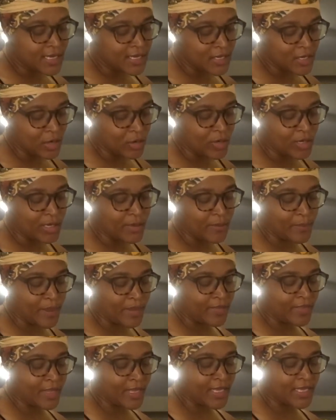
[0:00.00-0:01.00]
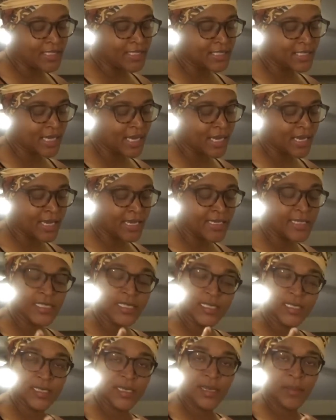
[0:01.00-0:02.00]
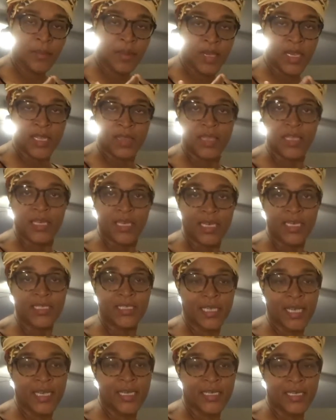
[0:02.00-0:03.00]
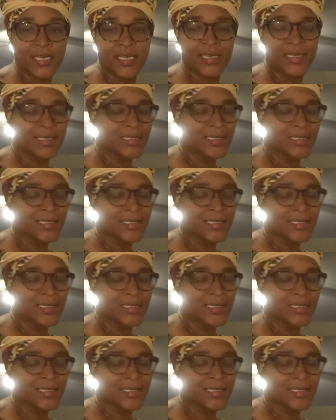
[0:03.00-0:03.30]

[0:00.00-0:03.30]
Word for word: you know, make the inside, I mean, get the inside done.